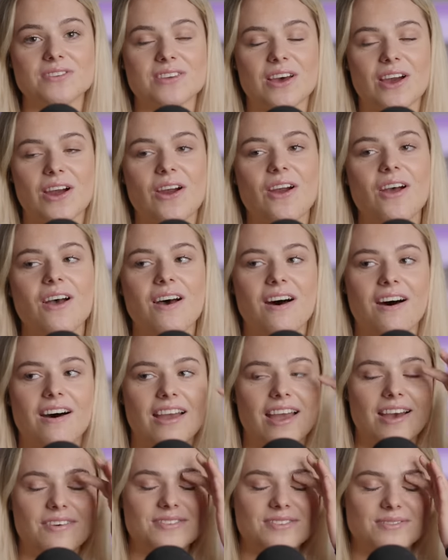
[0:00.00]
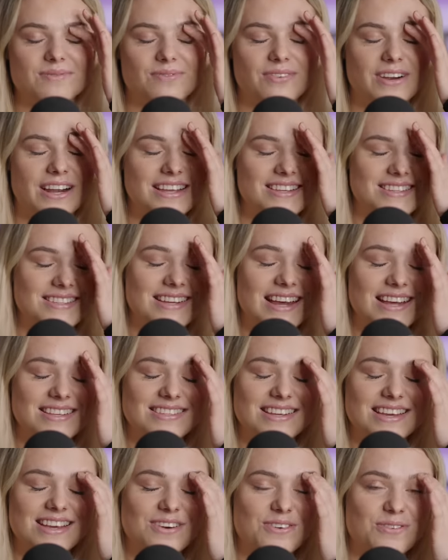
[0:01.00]
So I have some really
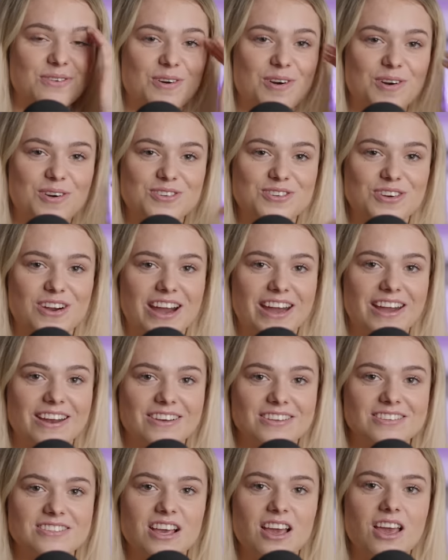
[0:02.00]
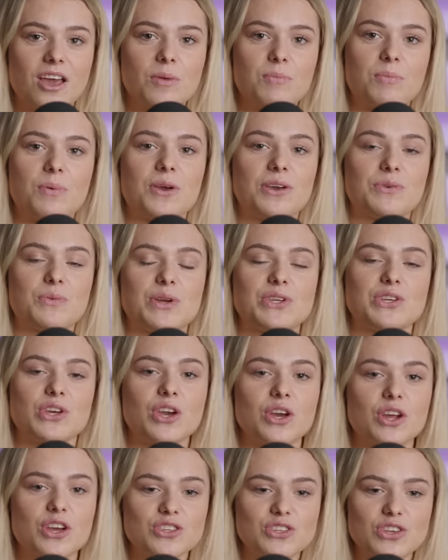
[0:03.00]
snazzy croc trainers, but which are
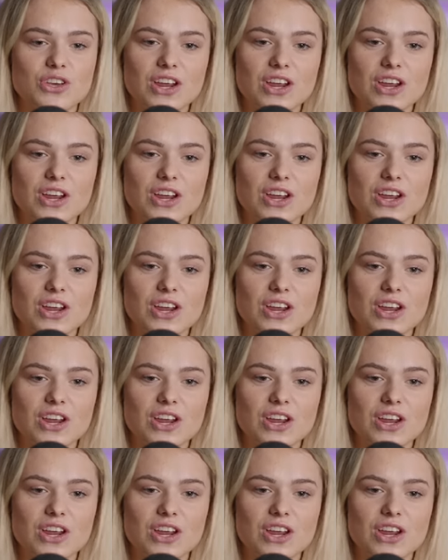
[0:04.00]
good because you